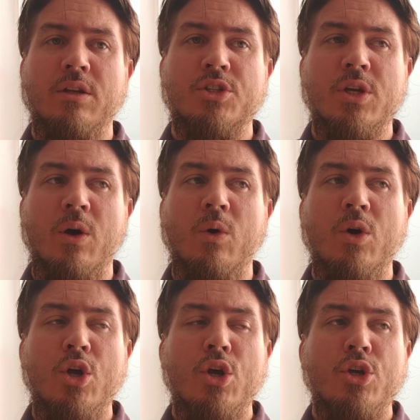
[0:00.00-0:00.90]
So
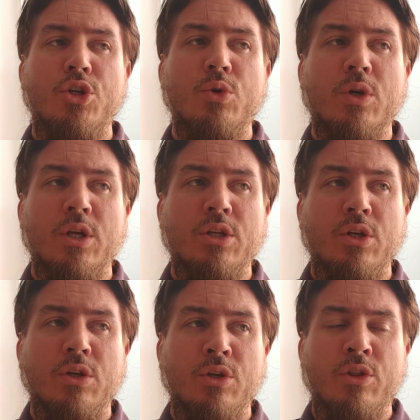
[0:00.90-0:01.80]
you could,
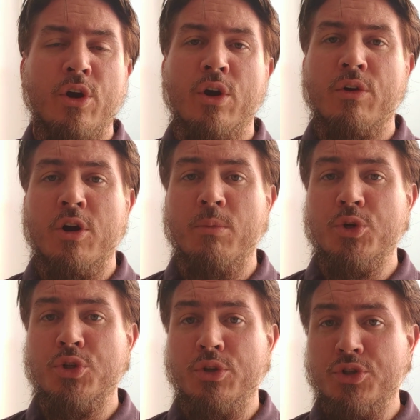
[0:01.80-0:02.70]
you, there are
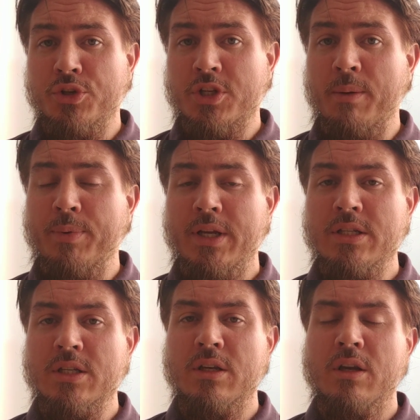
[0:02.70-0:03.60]
commercial insurance companies,